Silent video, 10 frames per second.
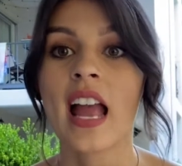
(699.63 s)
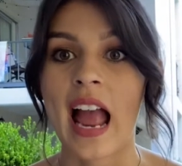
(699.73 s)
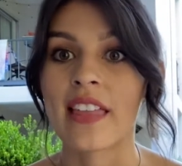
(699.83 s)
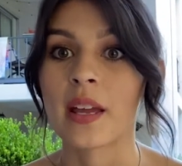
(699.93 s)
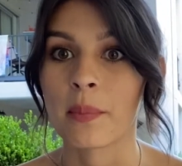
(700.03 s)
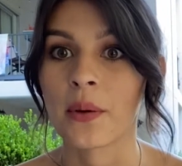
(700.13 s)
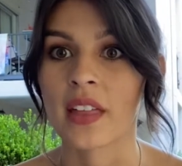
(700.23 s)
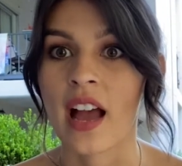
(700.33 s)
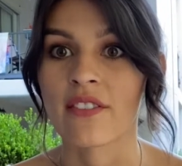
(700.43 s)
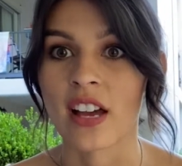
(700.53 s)
and they both
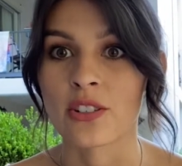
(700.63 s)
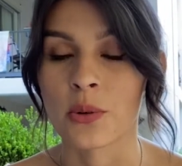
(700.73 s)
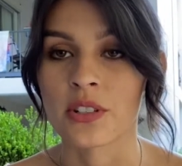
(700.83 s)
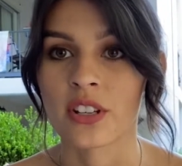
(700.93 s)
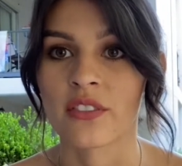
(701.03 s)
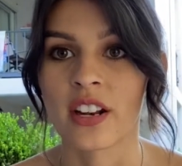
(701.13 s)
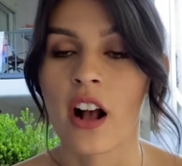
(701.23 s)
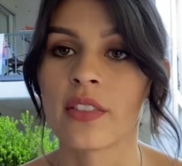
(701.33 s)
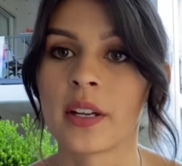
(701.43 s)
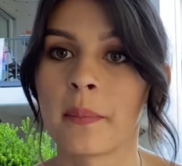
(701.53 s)
have that dorsal fin
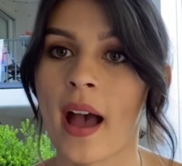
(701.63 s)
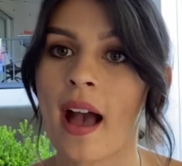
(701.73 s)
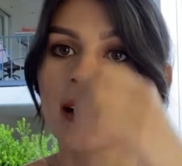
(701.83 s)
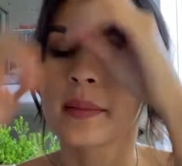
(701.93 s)
on their back.